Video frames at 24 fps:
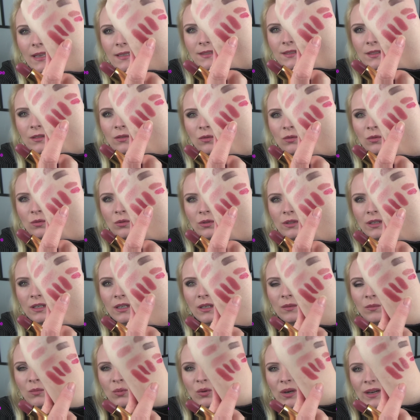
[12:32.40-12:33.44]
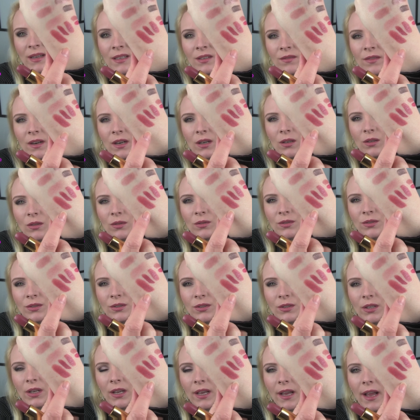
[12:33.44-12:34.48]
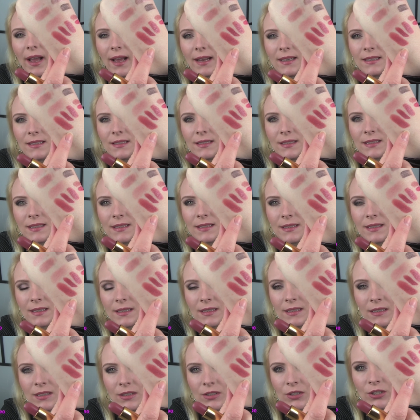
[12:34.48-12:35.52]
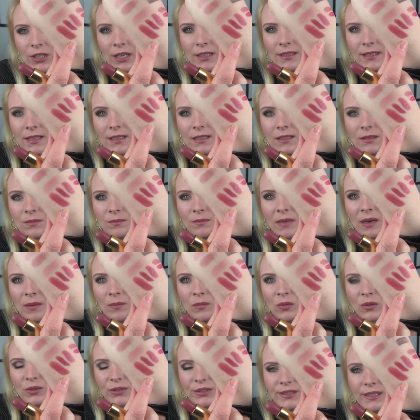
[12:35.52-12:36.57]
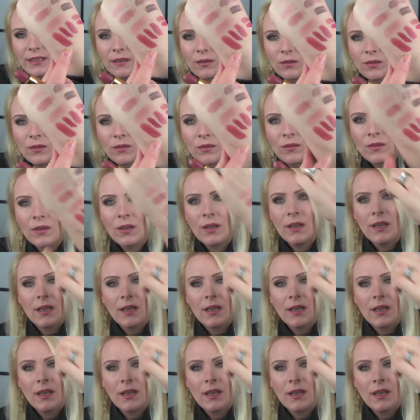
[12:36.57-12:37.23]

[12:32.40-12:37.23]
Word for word: Estee Lauder Bois de Rose. And this is the Chanel Mademoiselle.